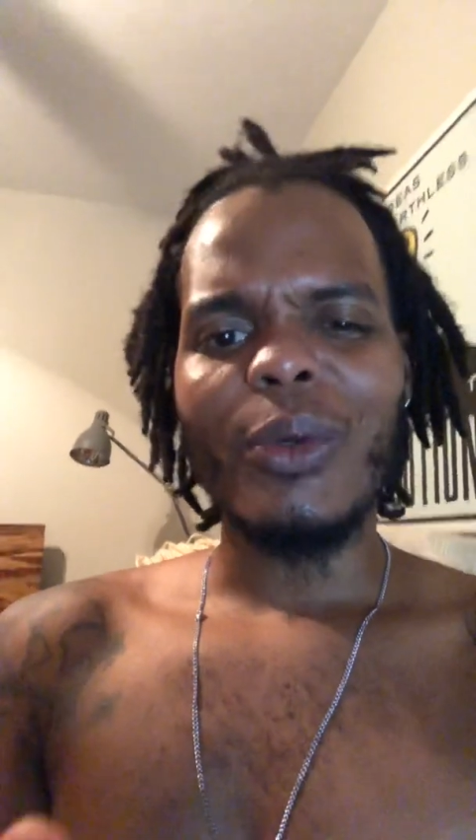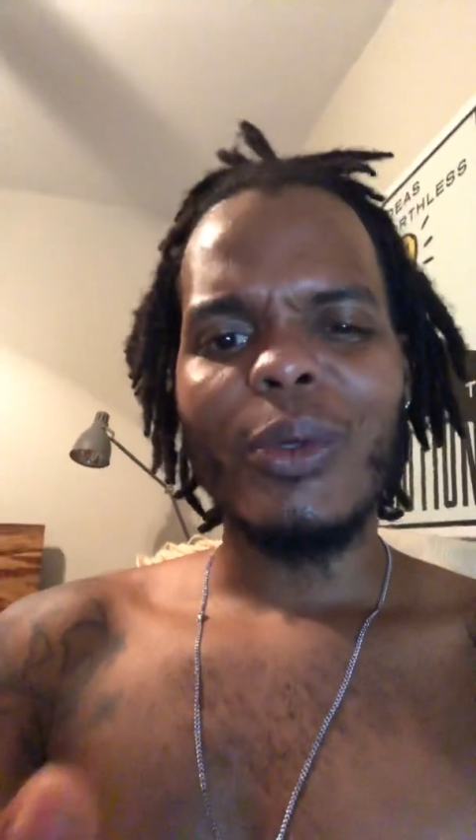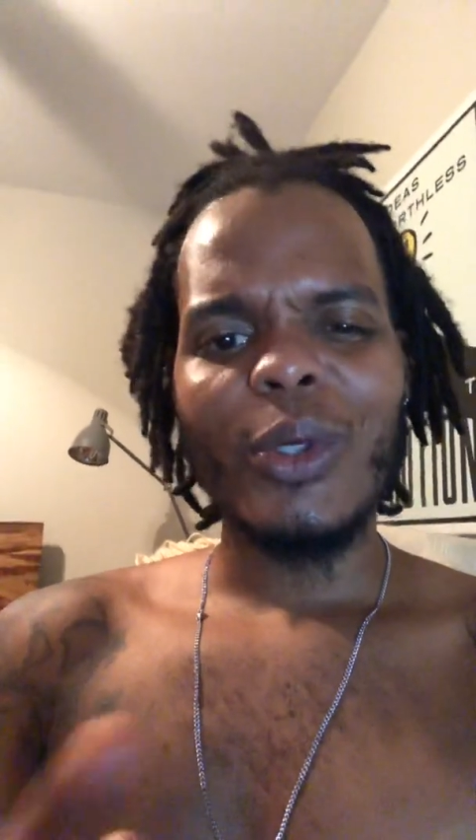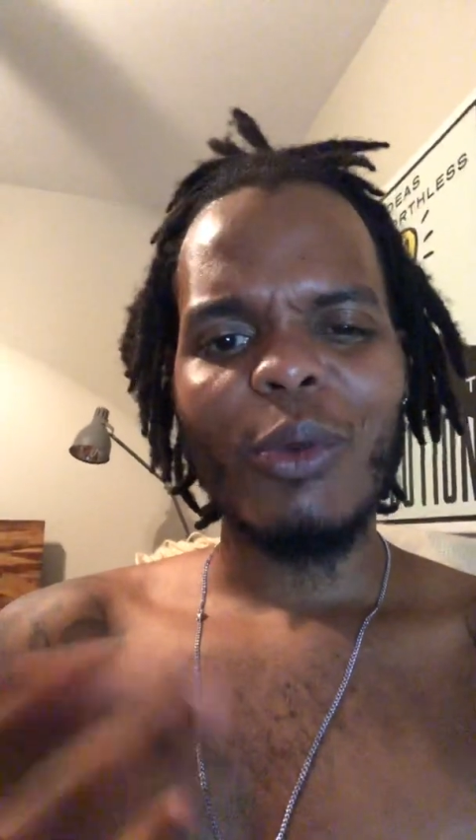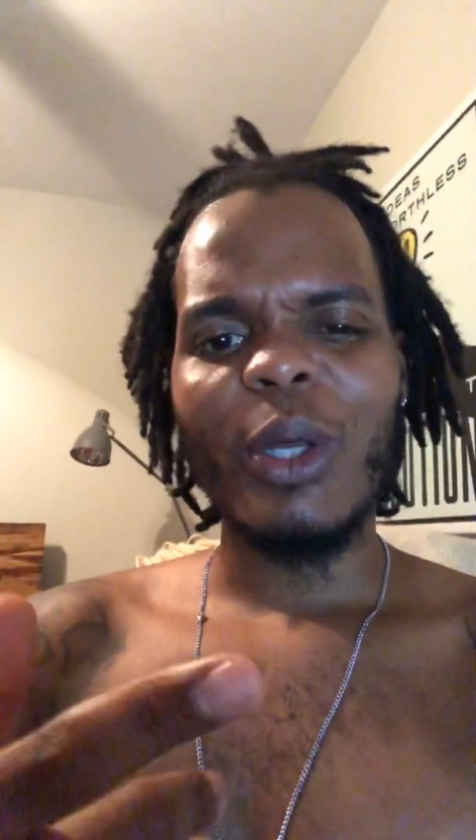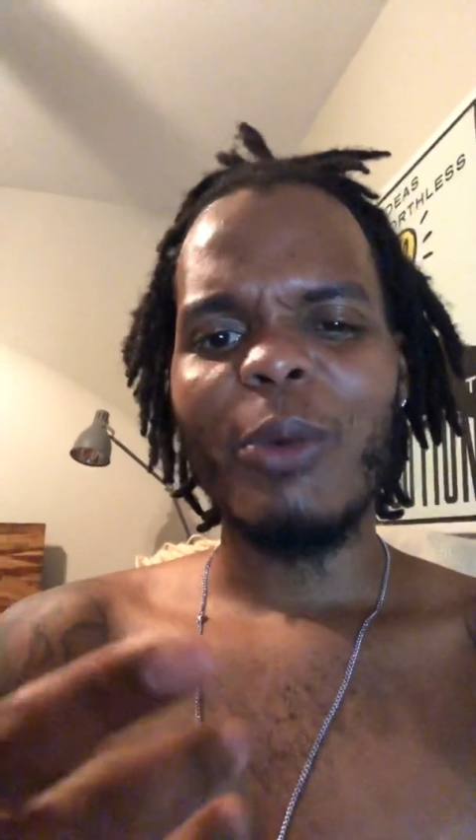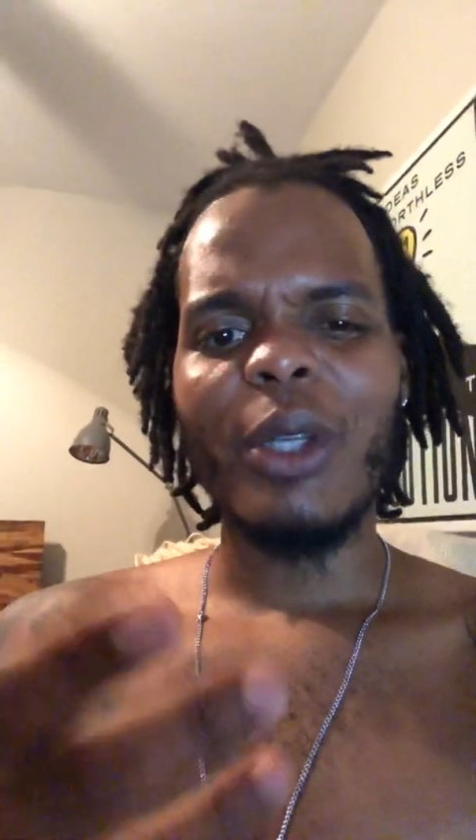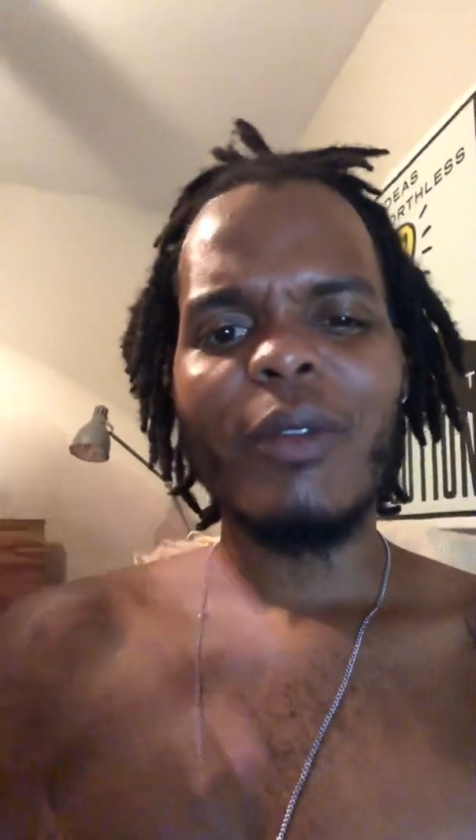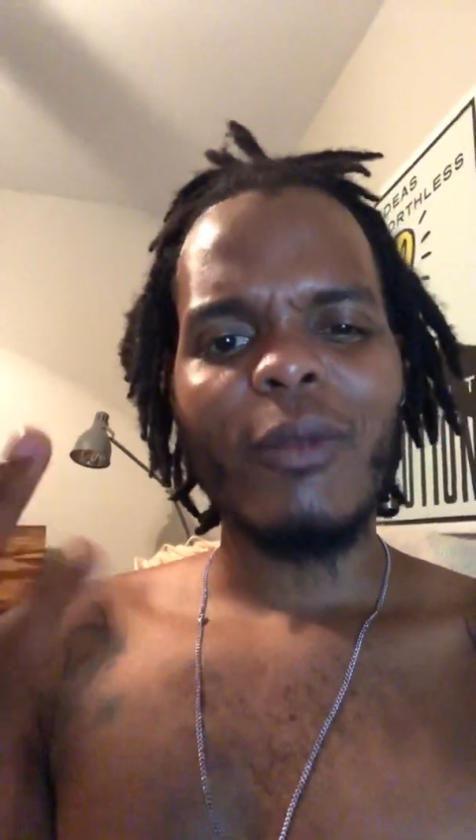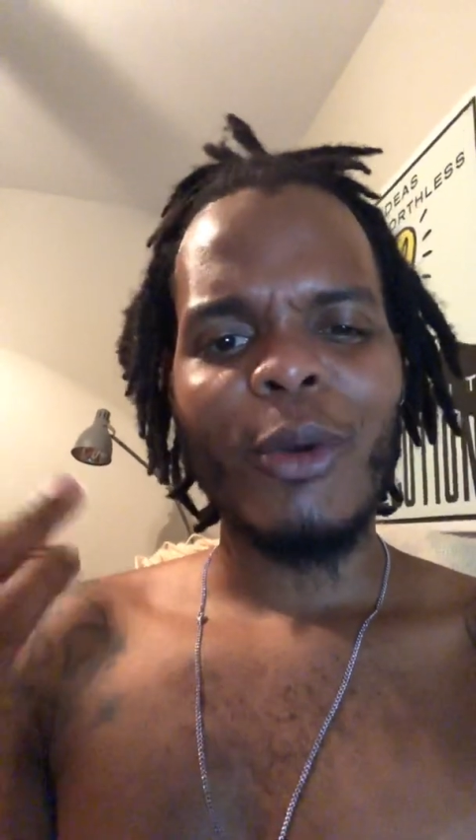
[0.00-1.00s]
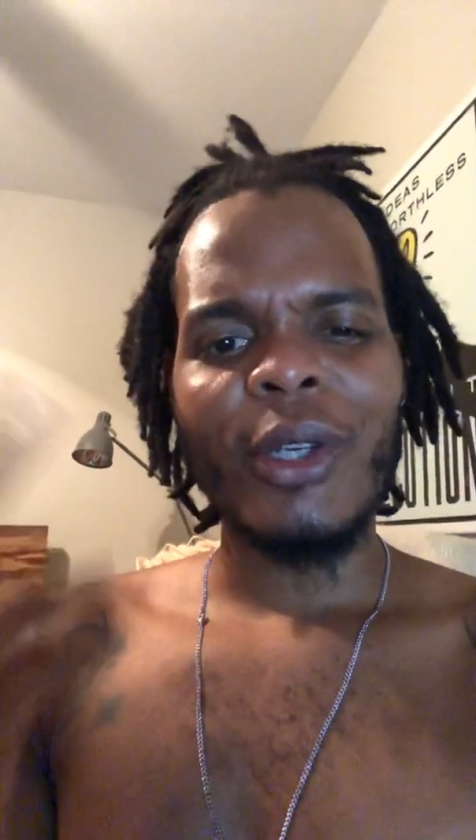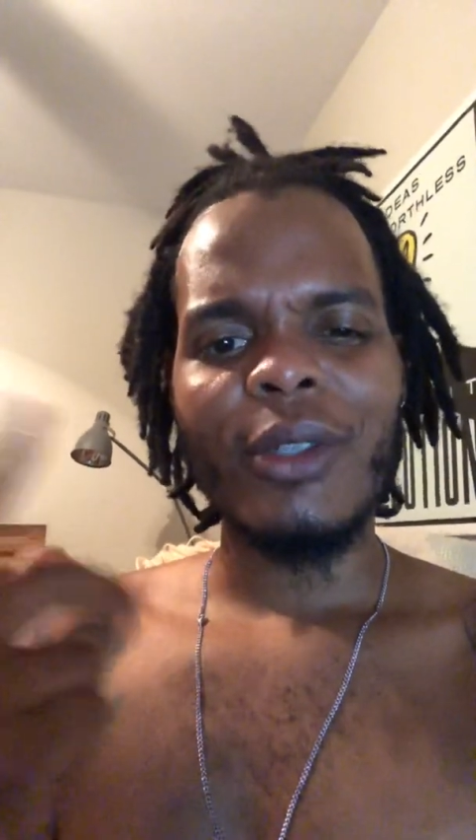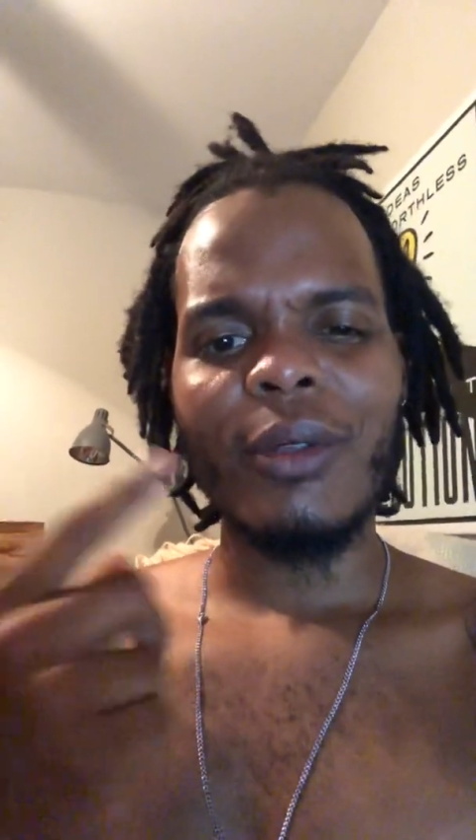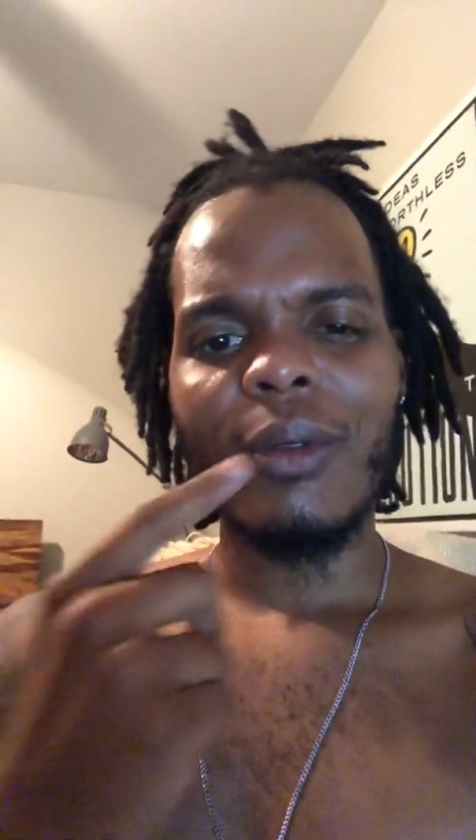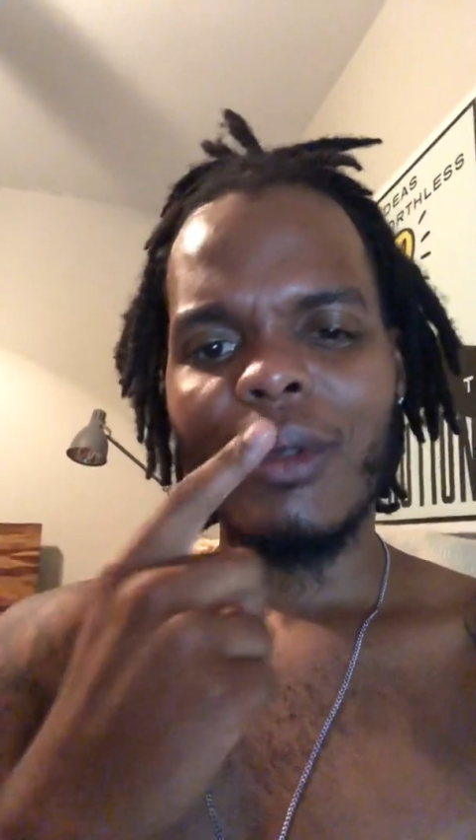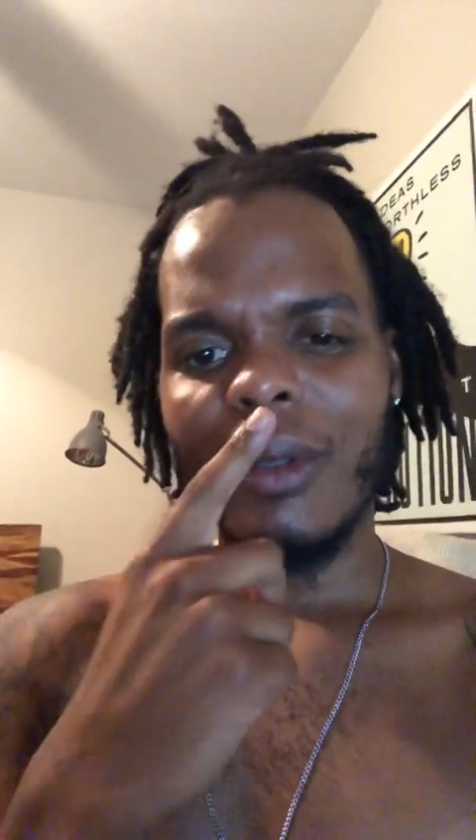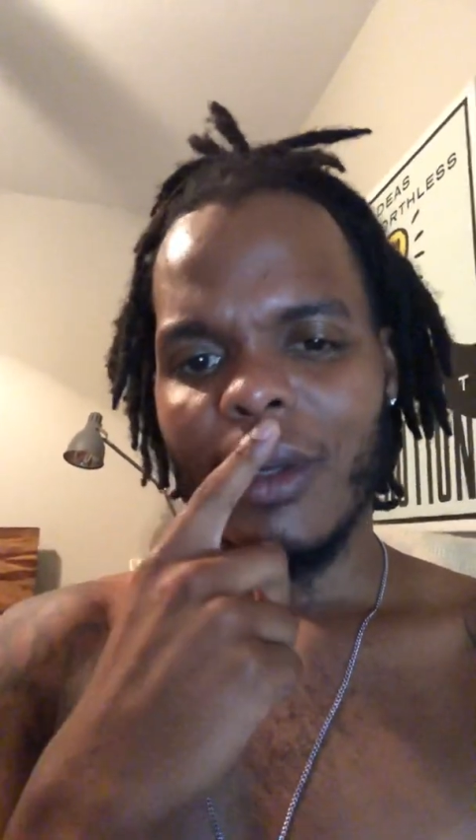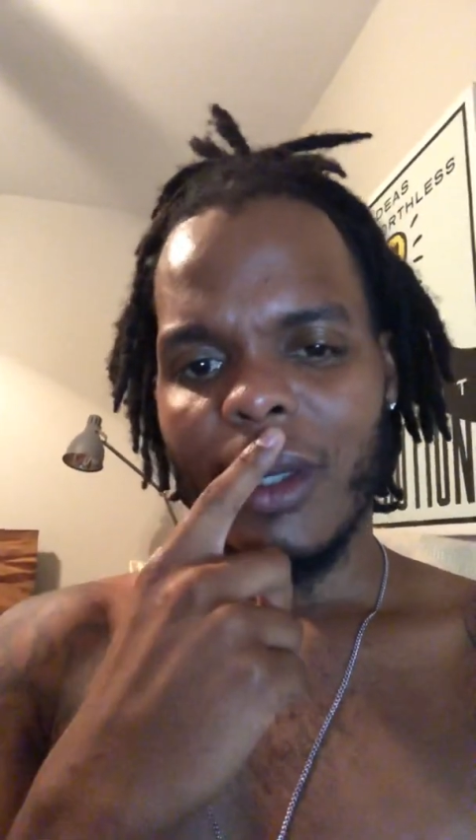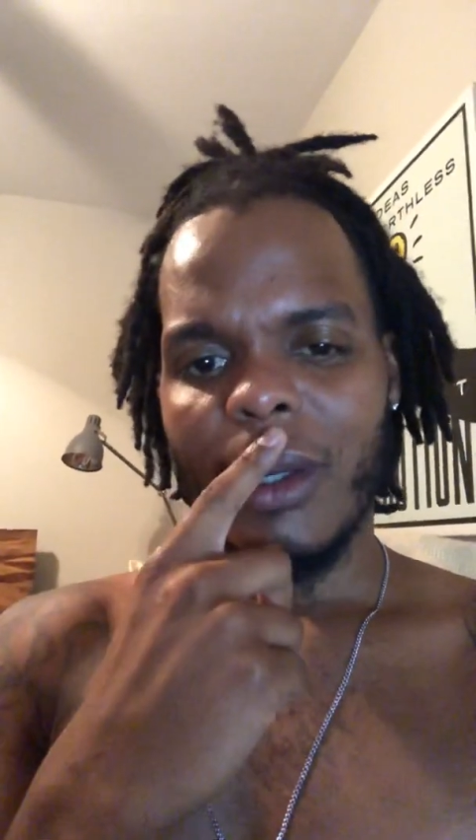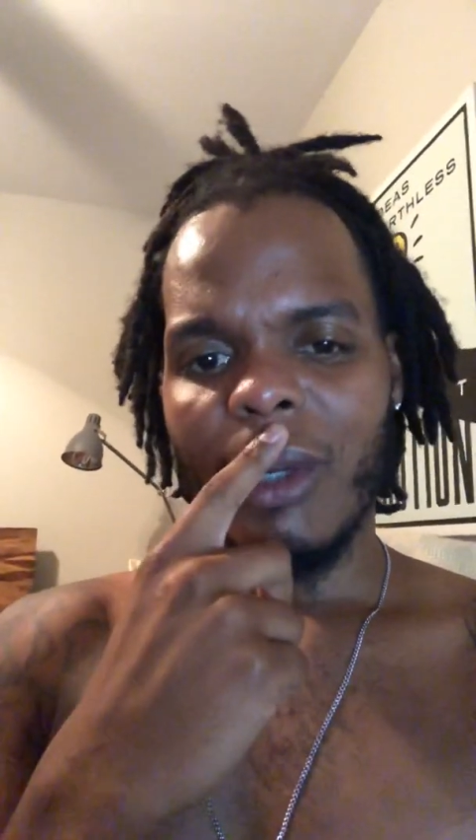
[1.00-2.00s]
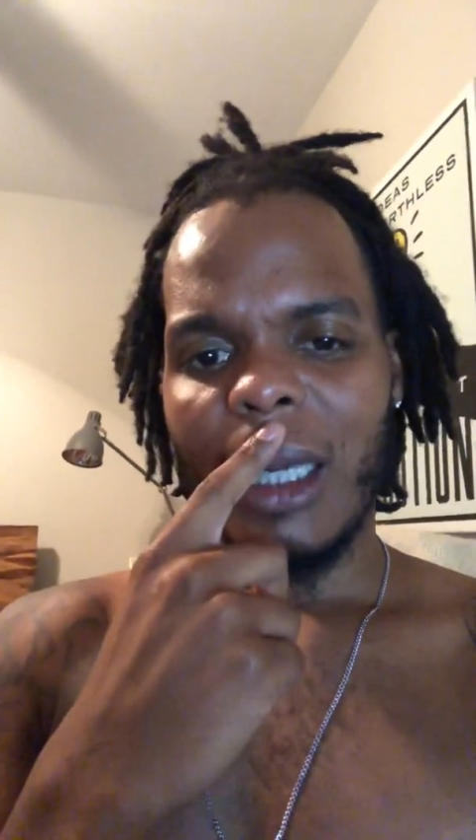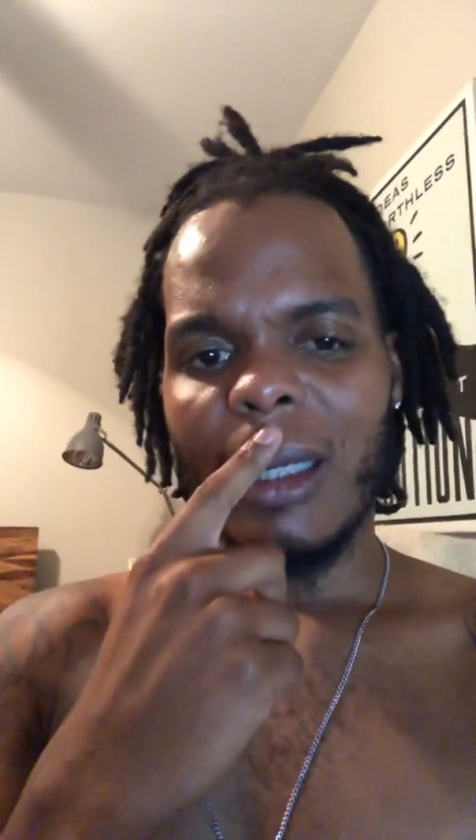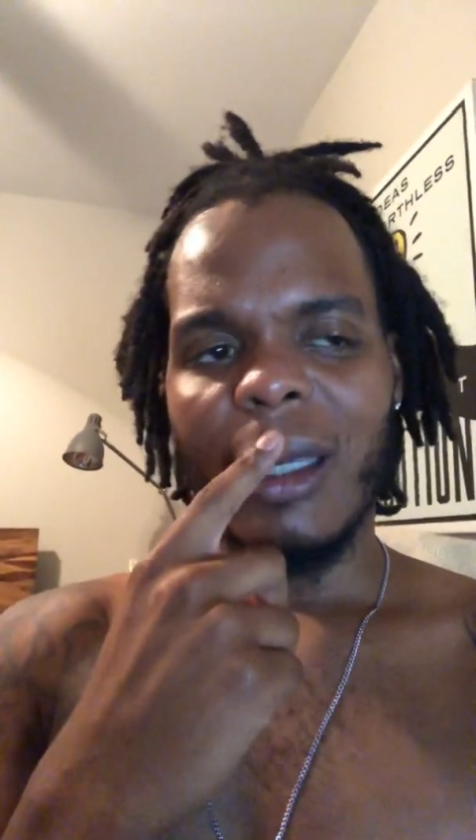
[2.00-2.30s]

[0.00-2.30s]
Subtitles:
21, 42, right?